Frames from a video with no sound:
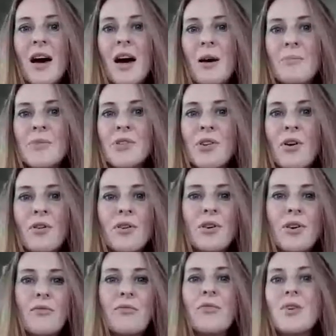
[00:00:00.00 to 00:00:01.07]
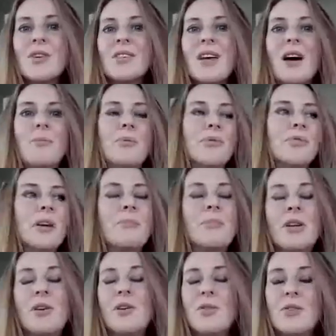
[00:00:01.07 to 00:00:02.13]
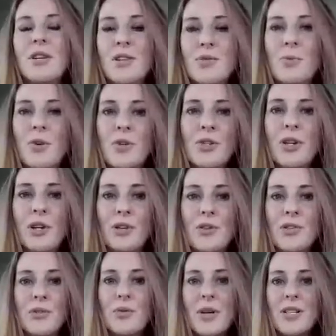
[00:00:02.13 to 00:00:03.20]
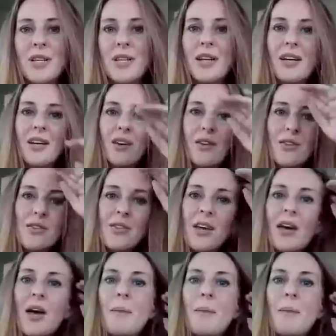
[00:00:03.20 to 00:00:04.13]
So, for example, somebody who does want to lose 20 kilos